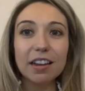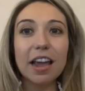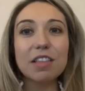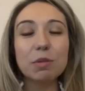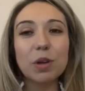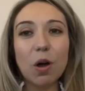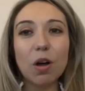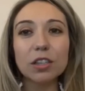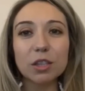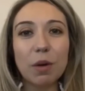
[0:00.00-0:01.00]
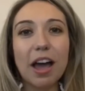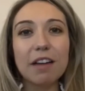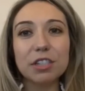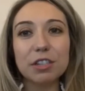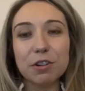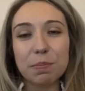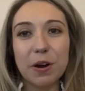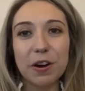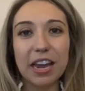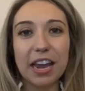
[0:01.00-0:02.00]
And then we also have different
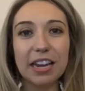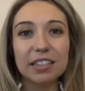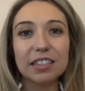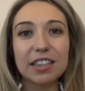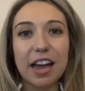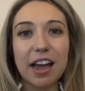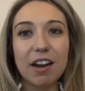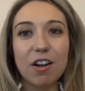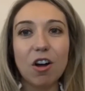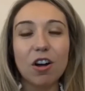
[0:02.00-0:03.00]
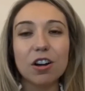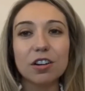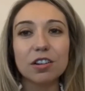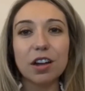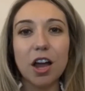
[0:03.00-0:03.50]
barricades that are